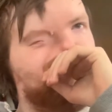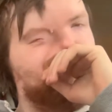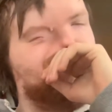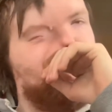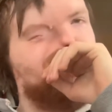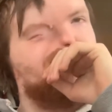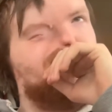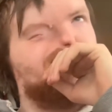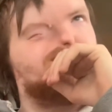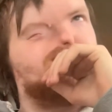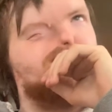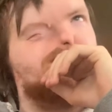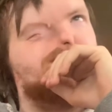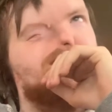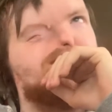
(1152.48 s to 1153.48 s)
That's
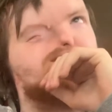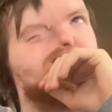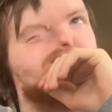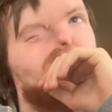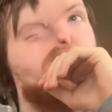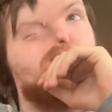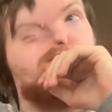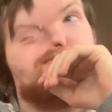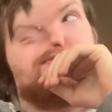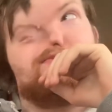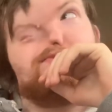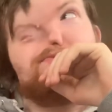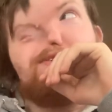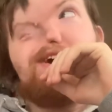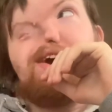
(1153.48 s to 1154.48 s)
the face of, oh
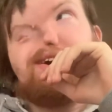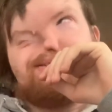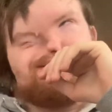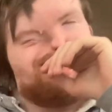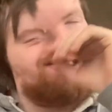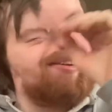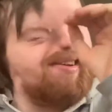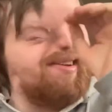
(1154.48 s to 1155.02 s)
shit!